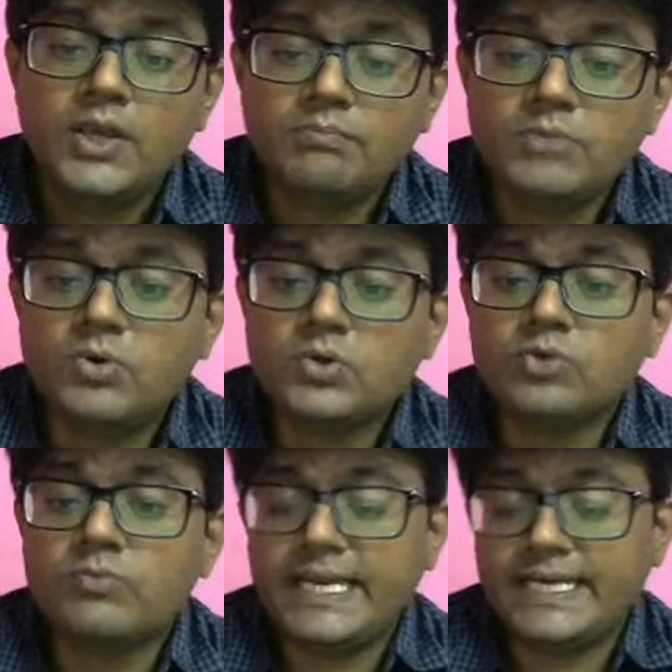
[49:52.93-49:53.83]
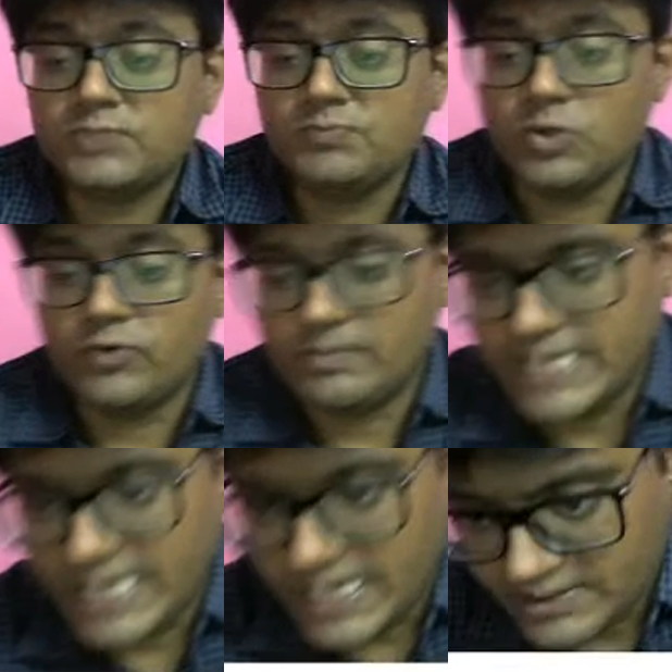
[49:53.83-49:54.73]
Mu2 minus mu1 by
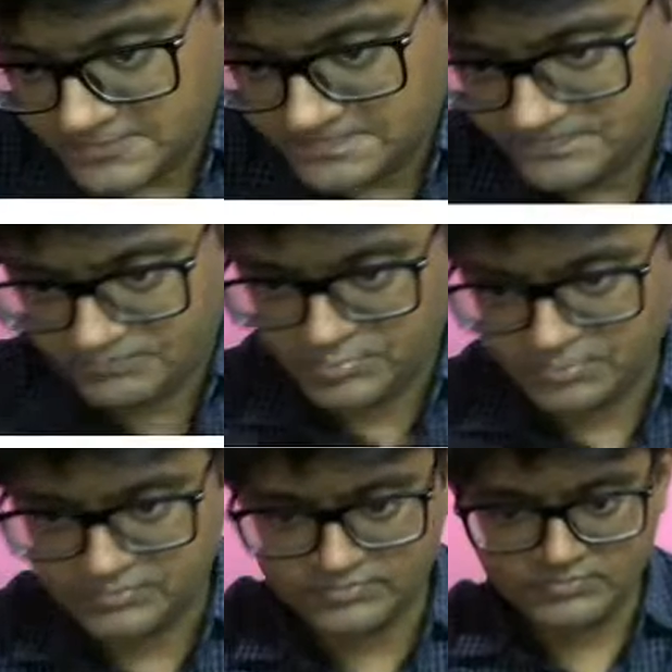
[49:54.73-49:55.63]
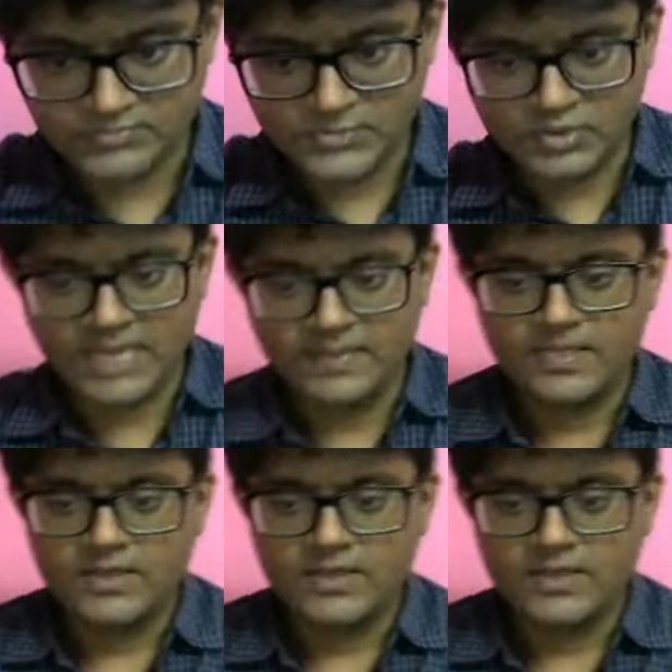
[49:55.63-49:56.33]
R. Okay.